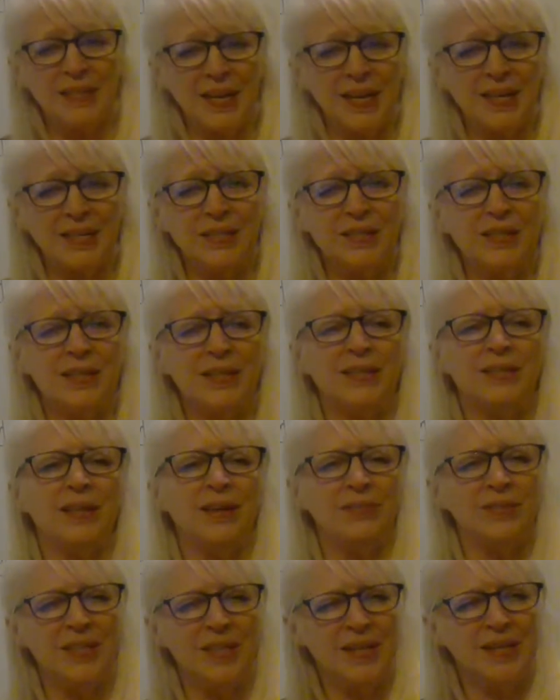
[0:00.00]
teach this.
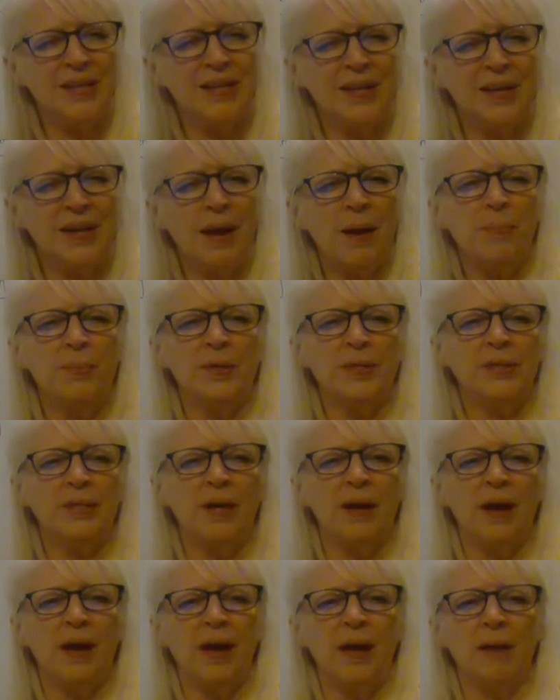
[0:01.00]
I've seen it a couple of
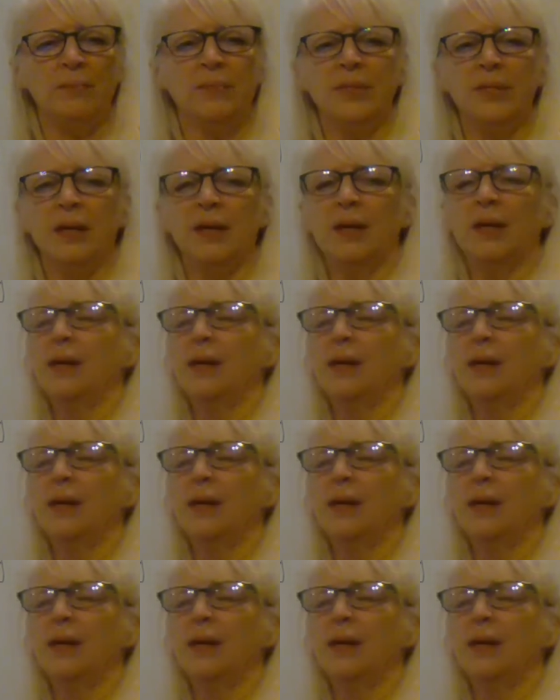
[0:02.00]
times,